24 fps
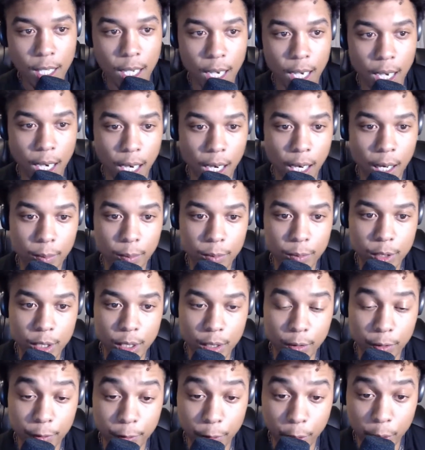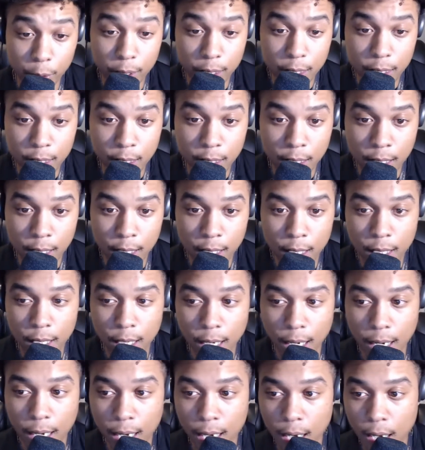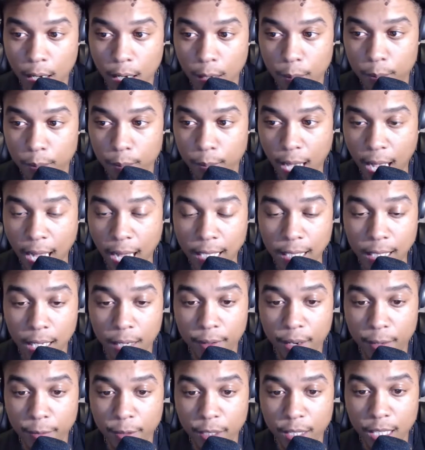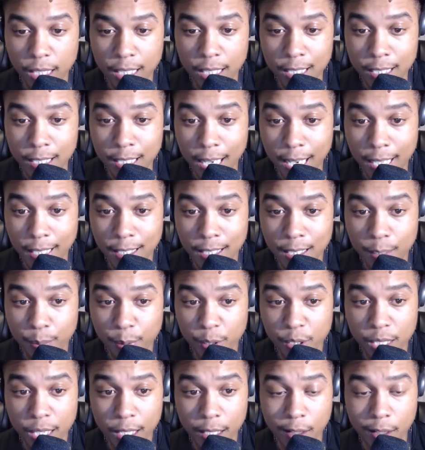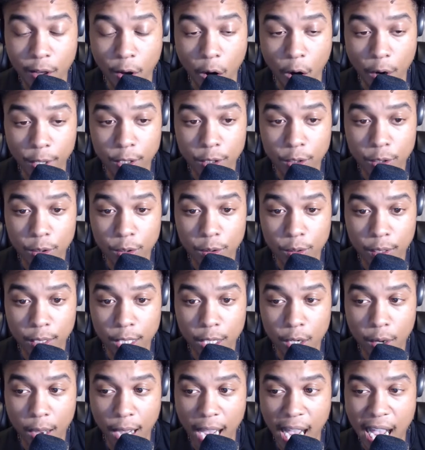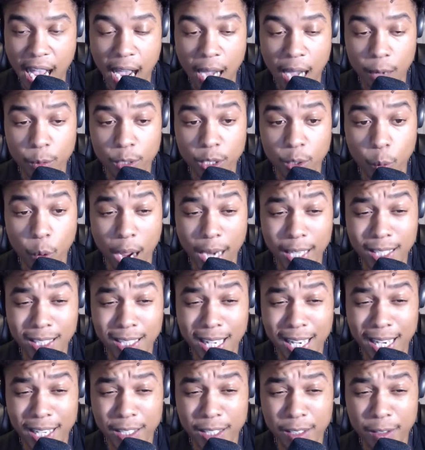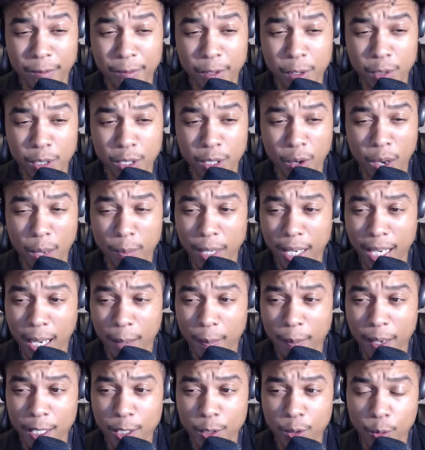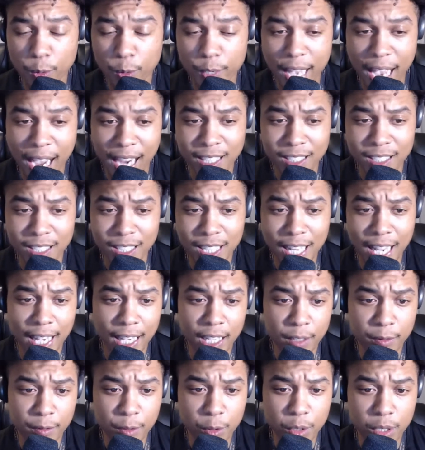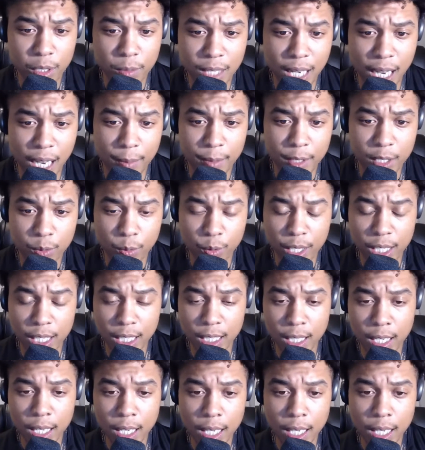um, to the fullest. Um, I love everything he said in this particular article. You know, I, I want to watch that interview, so I'm like, I may do a reaction to that interview sometime this week